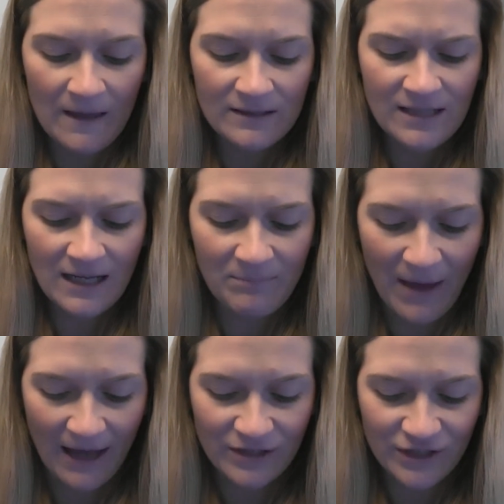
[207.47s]
Take it
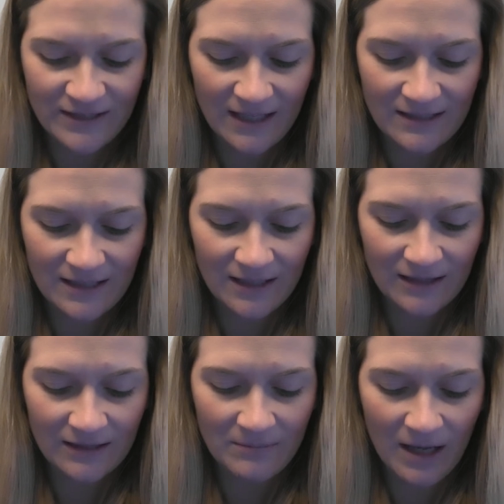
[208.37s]
back, she said,
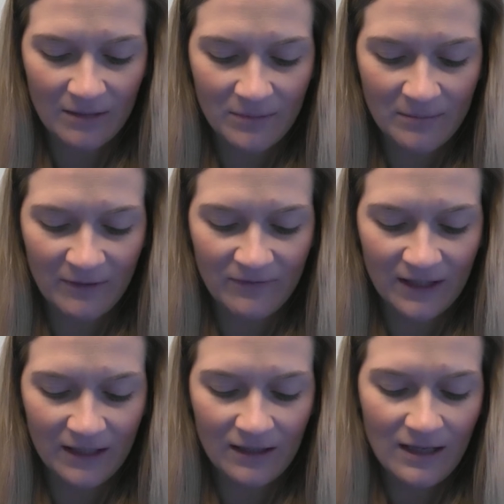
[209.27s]
tickling the bottom of my
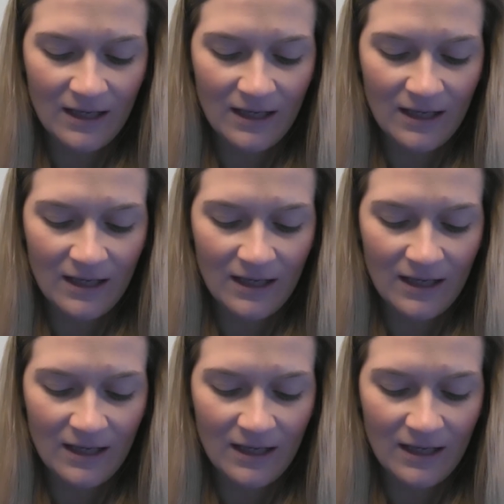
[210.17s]
feet.